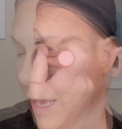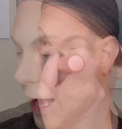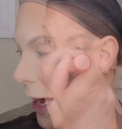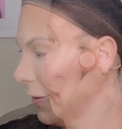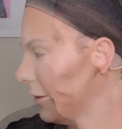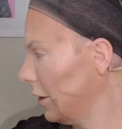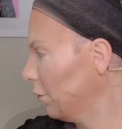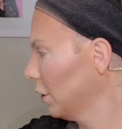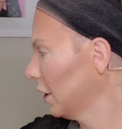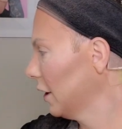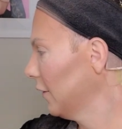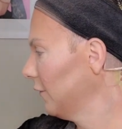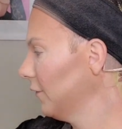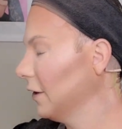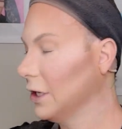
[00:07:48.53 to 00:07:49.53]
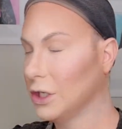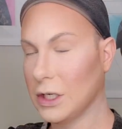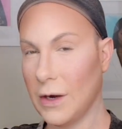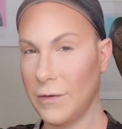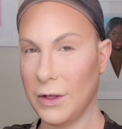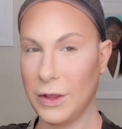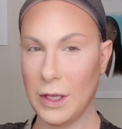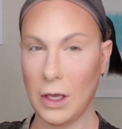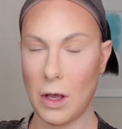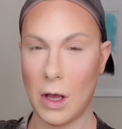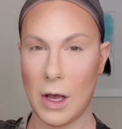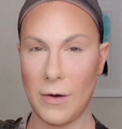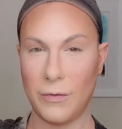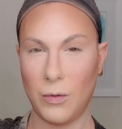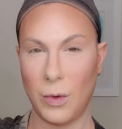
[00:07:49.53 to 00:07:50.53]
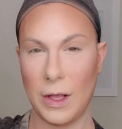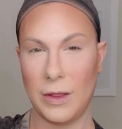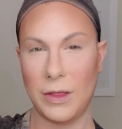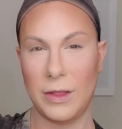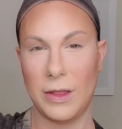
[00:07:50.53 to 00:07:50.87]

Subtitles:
And then we're gonna finish everything off with